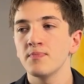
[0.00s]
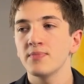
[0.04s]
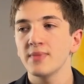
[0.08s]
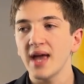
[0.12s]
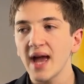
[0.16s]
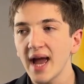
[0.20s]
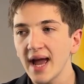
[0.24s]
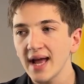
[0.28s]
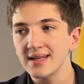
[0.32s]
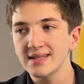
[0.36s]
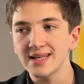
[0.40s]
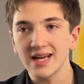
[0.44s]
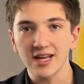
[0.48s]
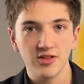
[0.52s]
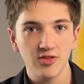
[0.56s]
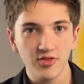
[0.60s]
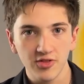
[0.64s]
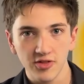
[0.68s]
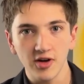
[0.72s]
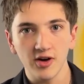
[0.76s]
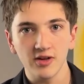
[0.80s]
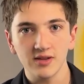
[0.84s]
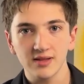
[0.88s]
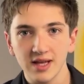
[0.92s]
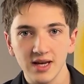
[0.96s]
And I
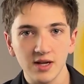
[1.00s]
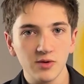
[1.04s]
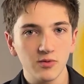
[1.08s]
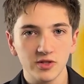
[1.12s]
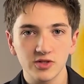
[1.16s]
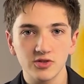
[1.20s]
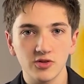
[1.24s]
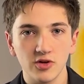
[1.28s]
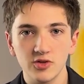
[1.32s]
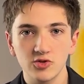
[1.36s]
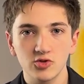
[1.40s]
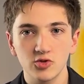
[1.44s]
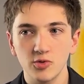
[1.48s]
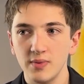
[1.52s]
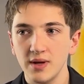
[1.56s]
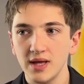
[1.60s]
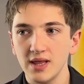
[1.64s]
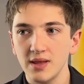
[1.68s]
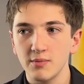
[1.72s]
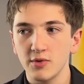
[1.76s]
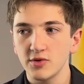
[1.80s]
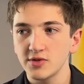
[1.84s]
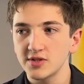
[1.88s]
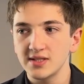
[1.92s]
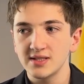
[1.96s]
thought that it was going to be the
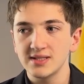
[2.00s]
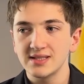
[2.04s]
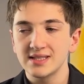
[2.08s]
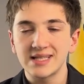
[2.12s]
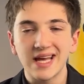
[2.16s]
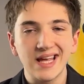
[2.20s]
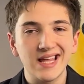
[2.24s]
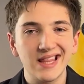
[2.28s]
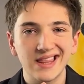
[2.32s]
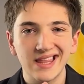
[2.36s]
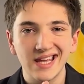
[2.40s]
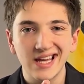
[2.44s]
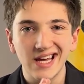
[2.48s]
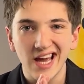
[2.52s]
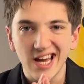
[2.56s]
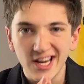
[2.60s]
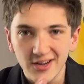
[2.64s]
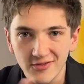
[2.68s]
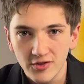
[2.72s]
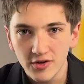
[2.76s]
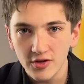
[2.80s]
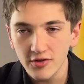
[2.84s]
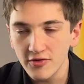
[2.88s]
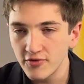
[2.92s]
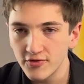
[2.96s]
most insane thing
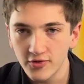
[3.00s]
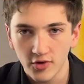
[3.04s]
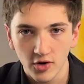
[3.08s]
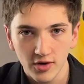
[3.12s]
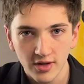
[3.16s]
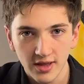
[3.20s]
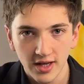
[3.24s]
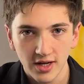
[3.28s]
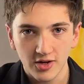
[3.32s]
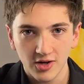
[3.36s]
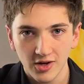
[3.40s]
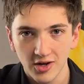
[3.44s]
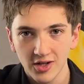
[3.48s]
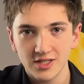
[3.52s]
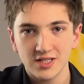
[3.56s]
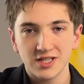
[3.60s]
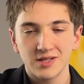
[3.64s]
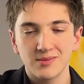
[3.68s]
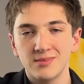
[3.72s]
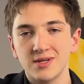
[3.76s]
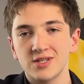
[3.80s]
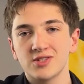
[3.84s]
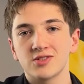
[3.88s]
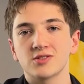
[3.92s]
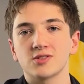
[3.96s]
ever for the college
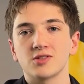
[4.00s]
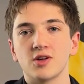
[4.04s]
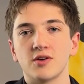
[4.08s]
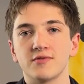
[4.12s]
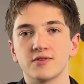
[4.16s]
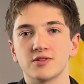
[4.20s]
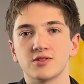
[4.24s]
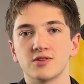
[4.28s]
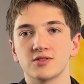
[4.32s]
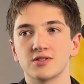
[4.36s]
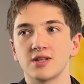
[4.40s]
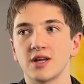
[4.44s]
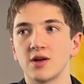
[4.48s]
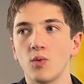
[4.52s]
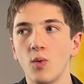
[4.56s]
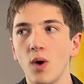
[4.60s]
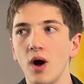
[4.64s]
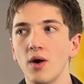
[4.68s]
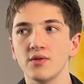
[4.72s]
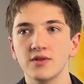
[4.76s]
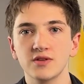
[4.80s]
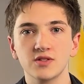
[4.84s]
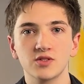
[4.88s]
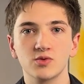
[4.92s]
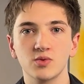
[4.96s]
admissions officers. Like, wow,
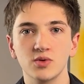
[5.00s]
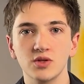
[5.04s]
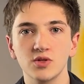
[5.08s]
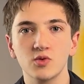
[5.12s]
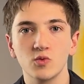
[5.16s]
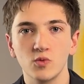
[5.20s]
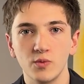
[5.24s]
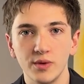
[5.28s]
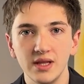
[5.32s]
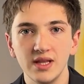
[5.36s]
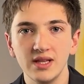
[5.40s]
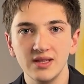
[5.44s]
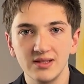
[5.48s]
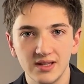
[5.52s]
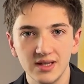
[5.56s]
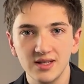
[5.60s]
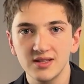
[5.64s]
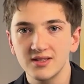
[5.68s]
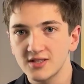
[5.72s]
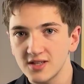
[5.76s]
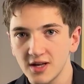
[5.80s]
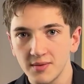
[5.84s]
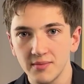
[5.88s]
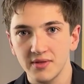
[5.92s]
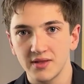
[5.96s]
this student really did
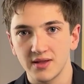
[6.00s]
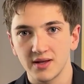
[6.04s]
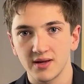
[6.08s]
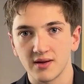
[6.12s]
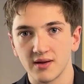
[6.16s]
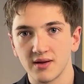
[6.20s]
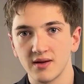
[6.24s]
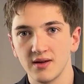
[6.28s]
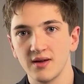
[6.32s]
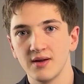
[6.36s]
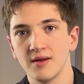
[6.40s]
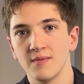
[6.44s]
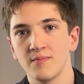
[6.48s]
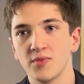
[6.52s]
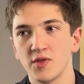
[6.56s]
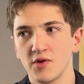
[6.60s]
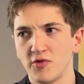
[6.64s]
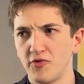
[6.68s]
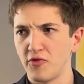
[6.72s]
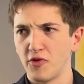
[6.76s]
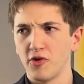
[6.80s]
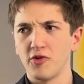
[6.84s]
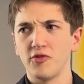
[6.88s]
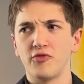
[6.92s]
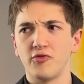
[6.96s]
something
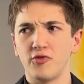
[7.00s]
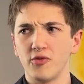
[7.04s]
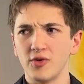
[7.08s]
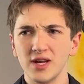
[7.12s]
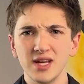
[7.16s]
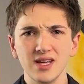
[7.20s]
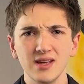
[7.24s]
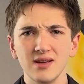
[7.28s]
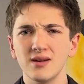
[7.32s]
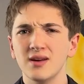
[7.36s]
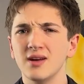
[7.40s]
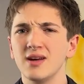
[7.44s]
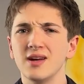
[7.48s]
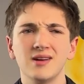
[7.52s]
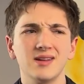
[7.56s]
for free.